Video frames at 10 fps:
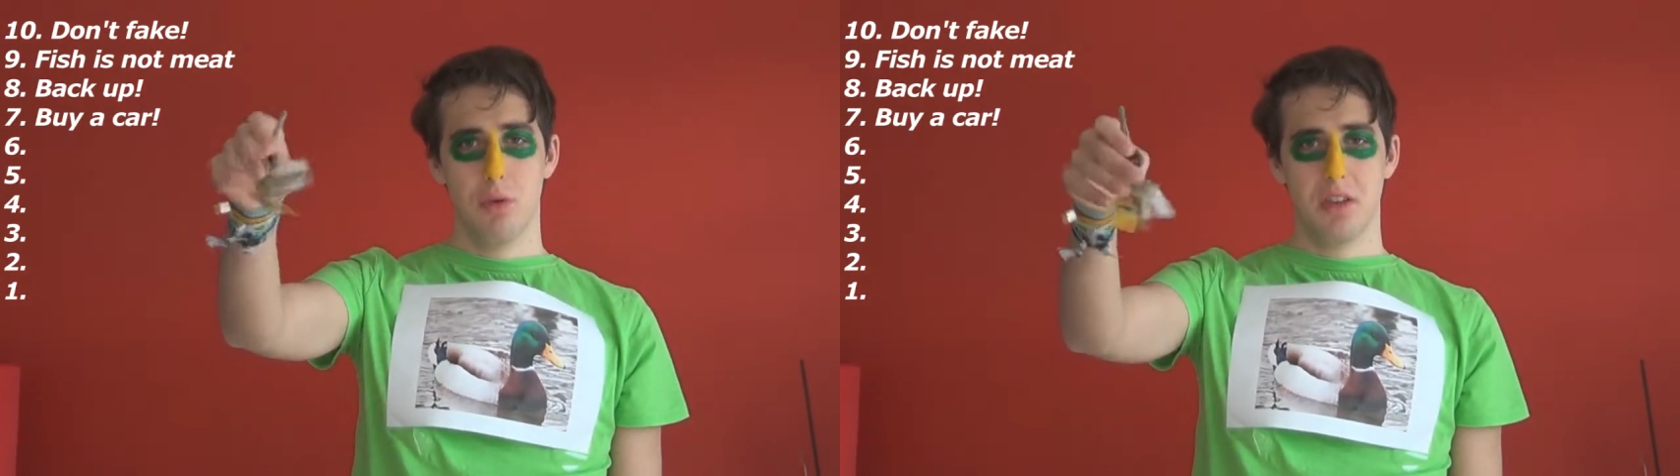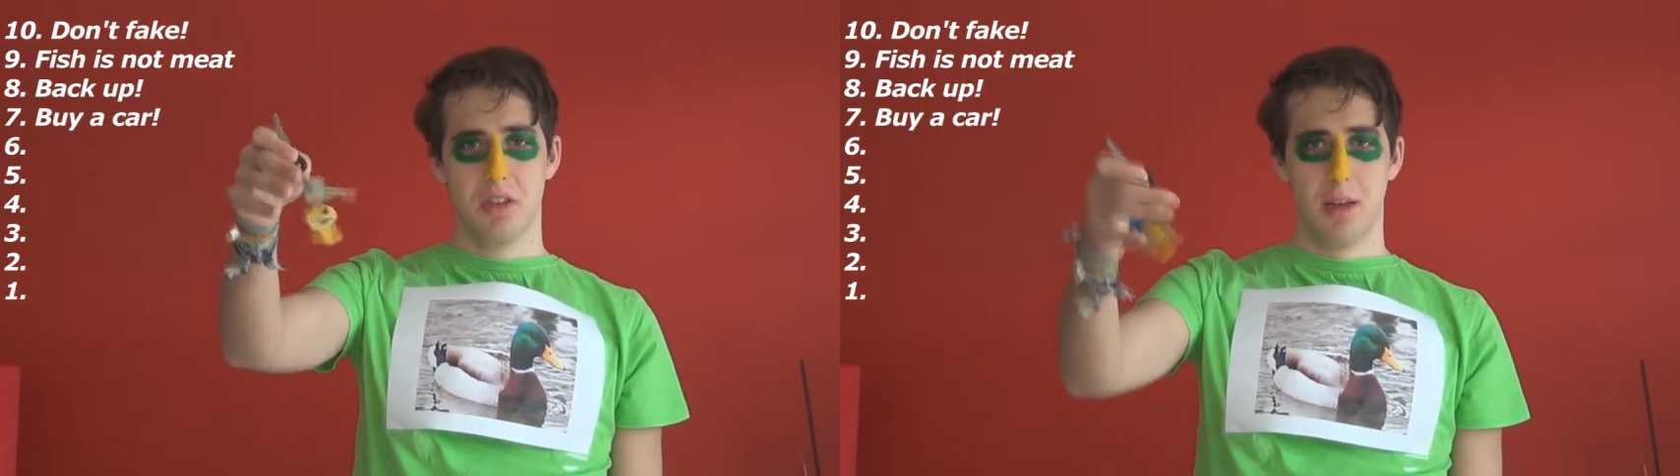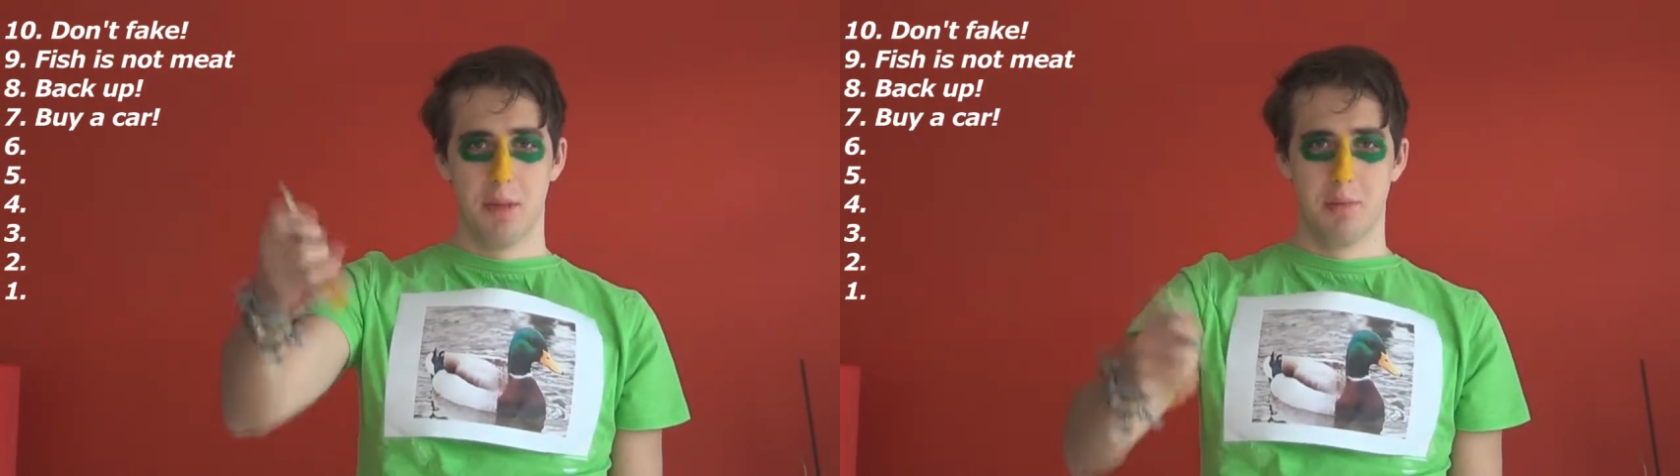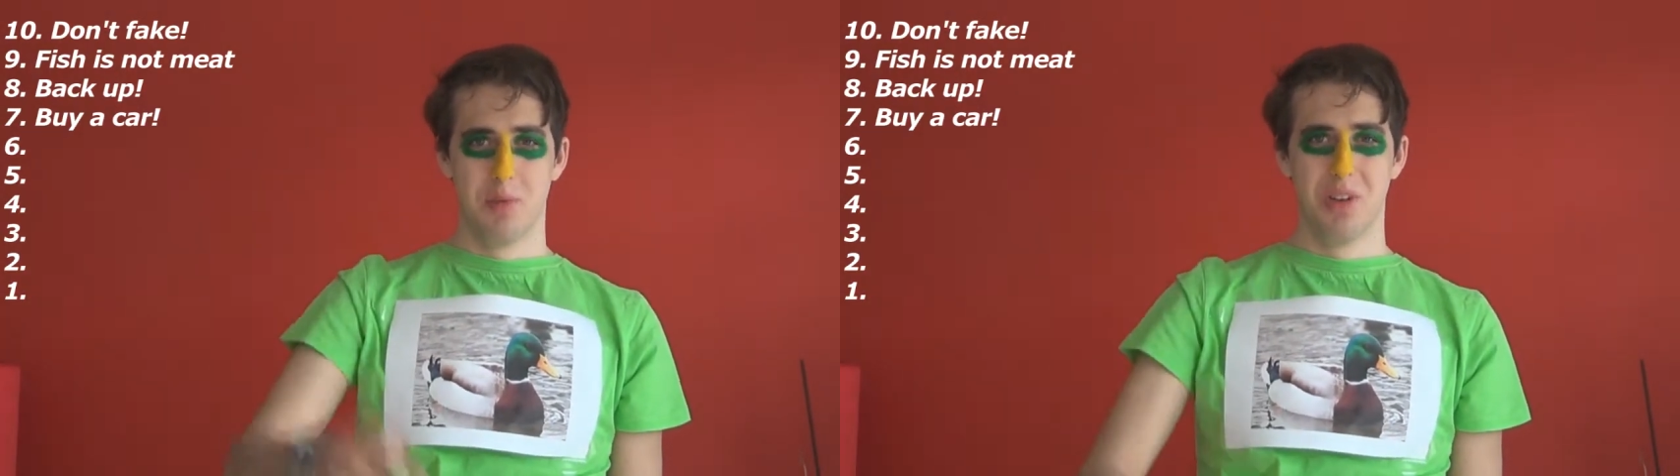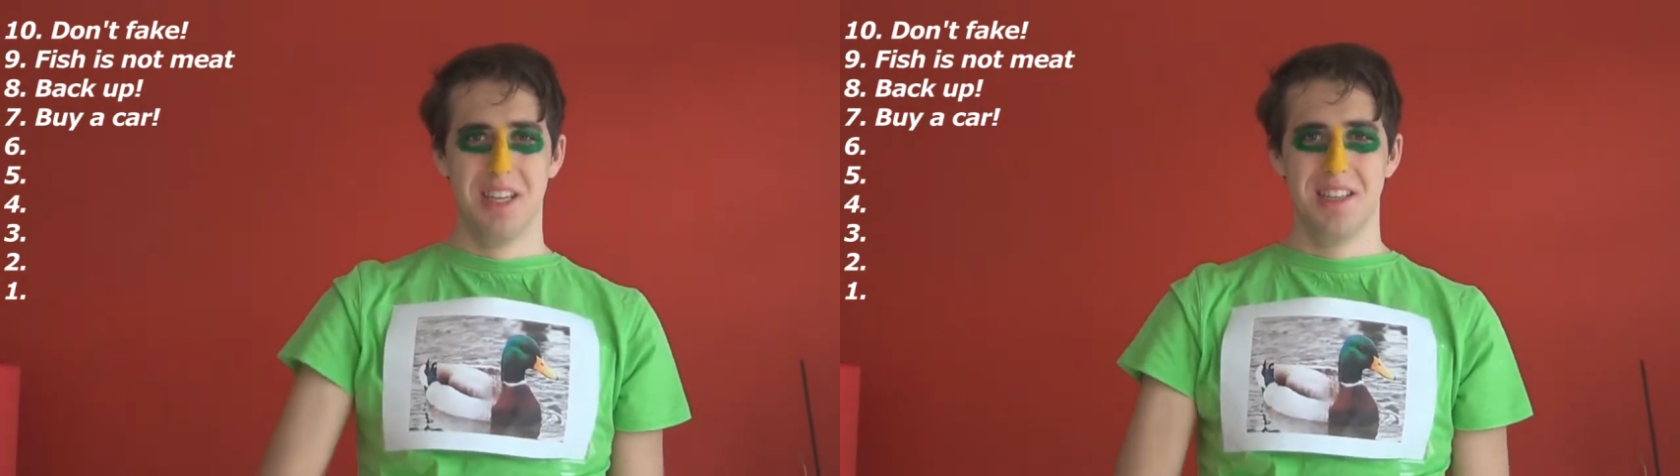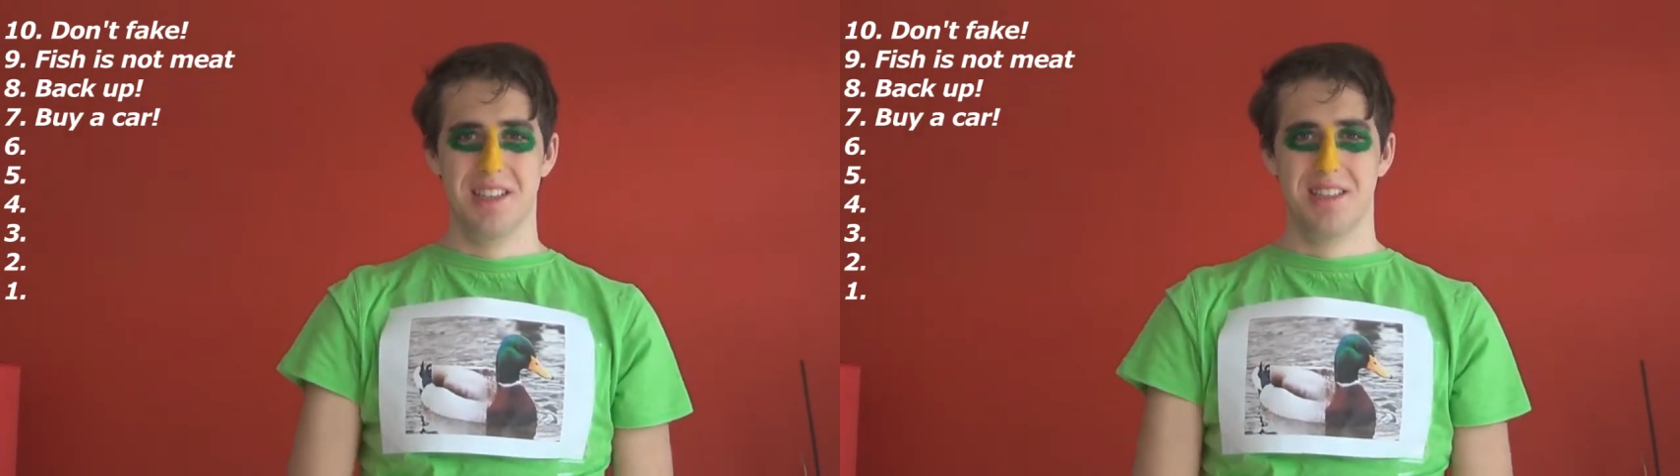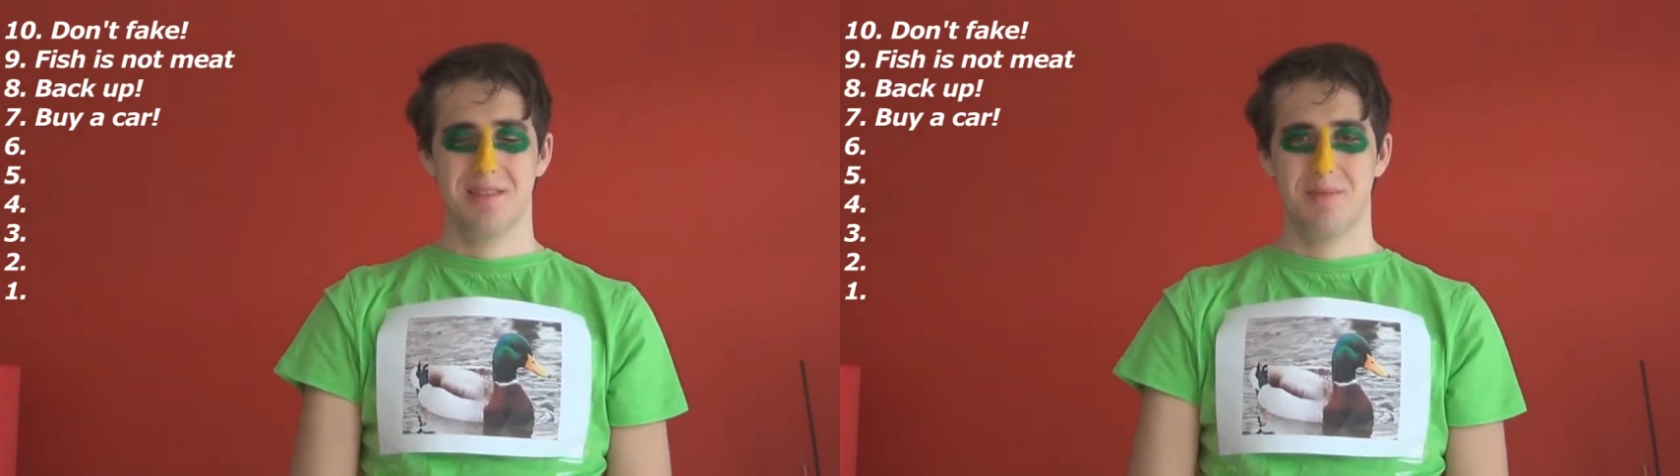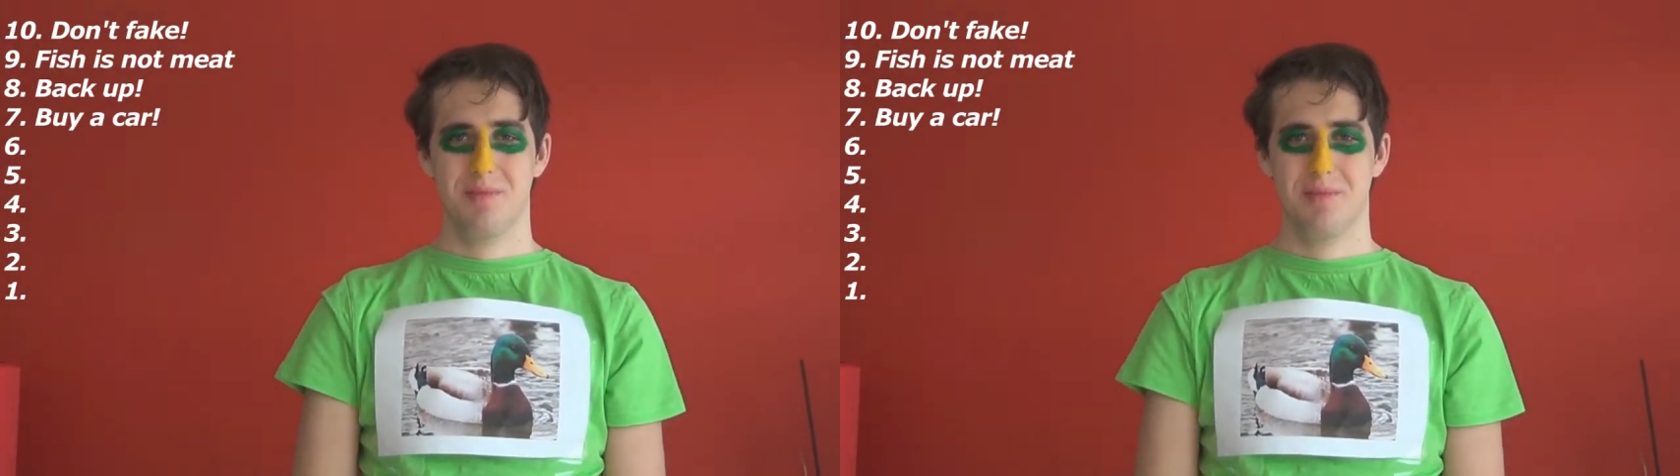to escape the police.